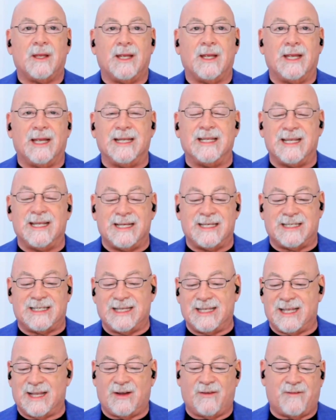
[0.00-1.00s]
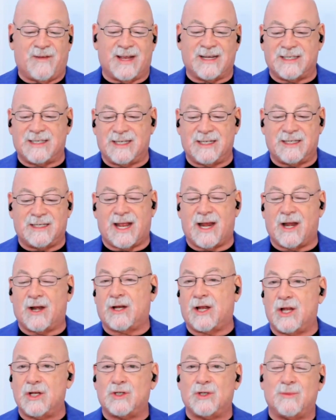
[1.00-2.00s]
in DC that affects the entire
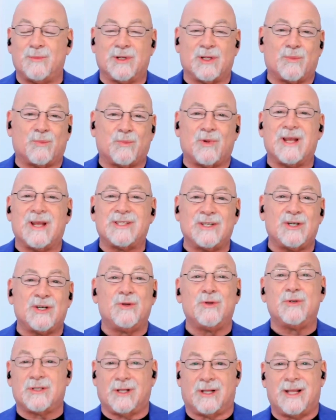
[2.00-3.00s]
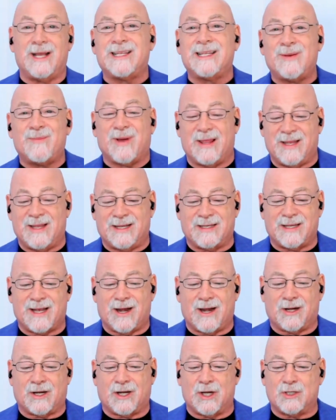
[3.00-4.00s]
country, but the president, who's elected by the
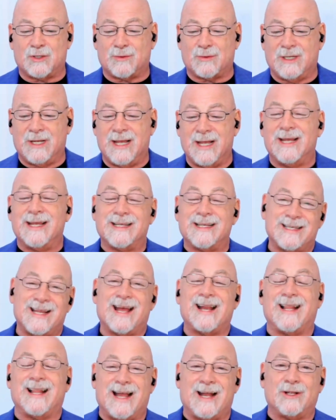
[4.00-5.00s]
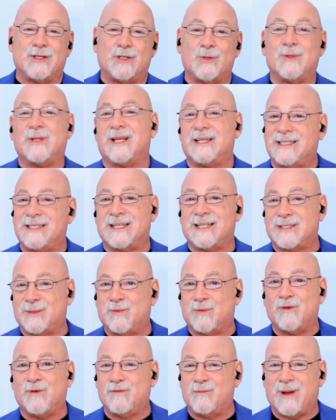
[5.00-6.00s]
entire country, is not allowed to unless he gets
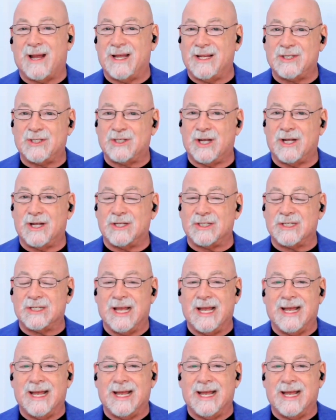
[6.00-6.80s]
approved by a judge,